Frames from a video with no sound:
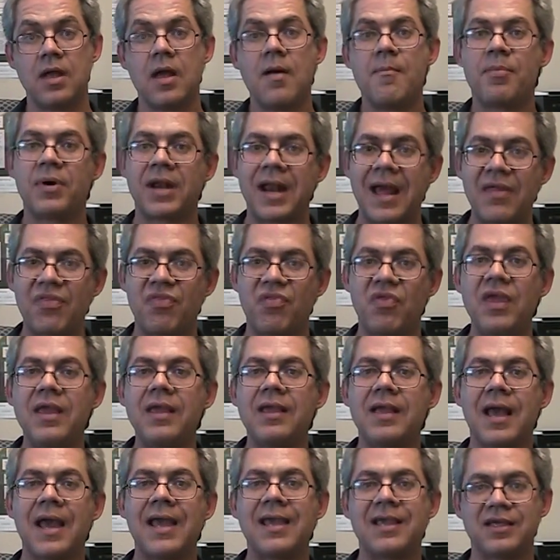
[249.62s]
but I
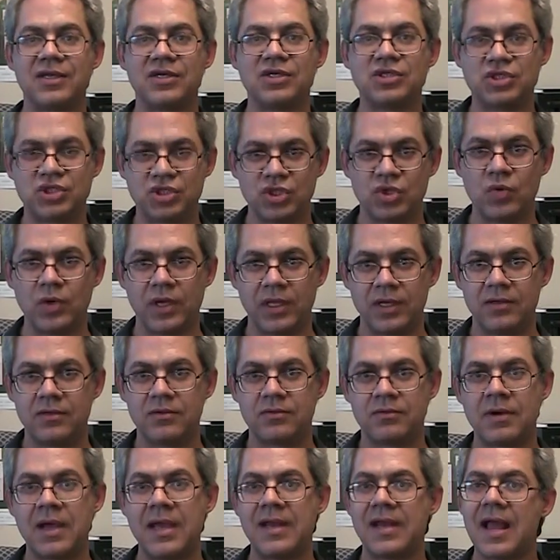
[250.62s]
think I can do it,
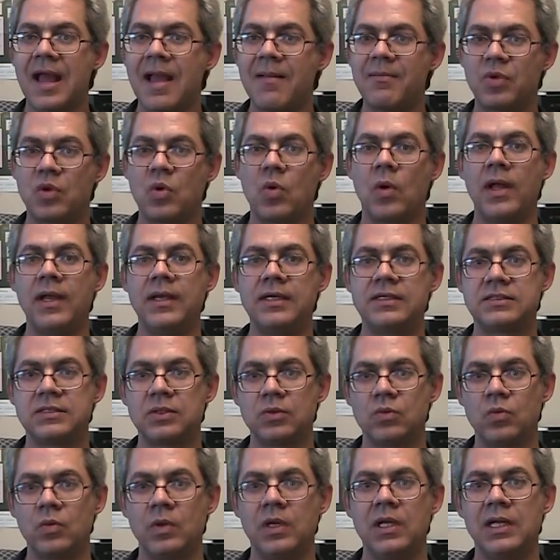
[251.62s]
right? I'm going to
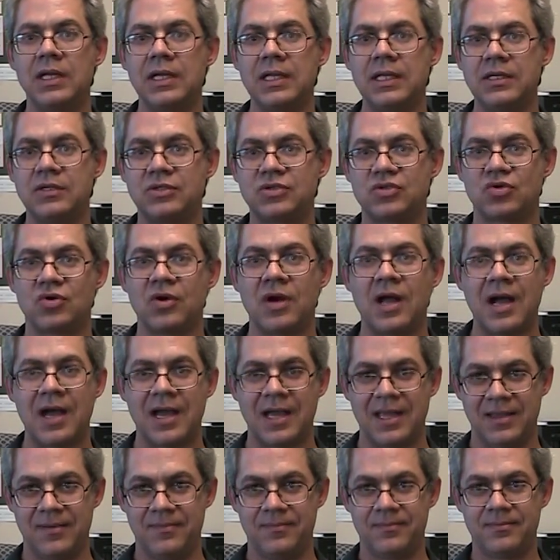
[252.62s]
really
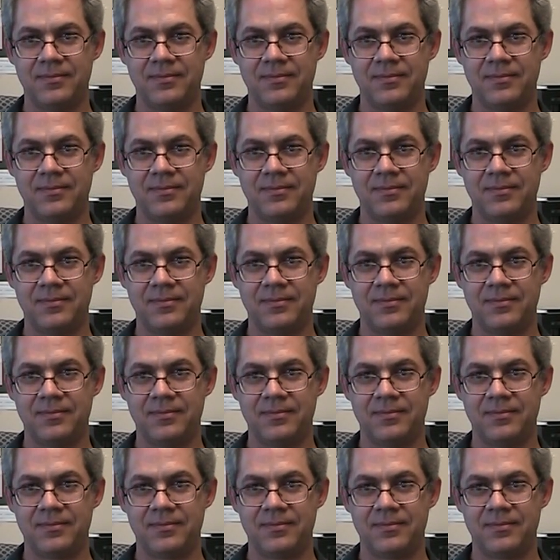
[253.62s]
try.